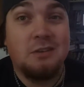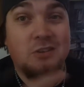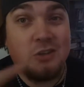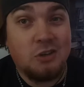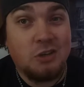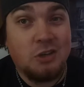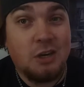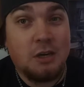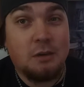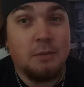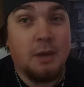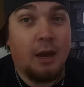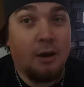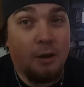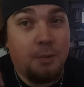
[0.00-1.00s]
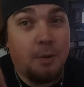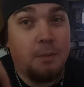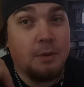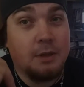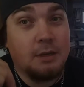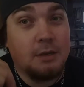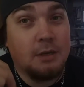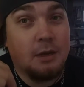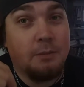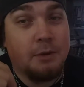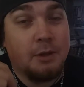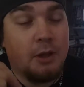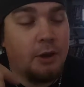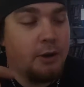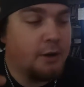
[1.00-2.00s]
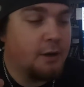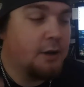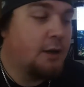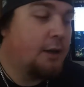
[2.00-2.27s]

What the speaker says: You should check him out. I'll pop a link down below.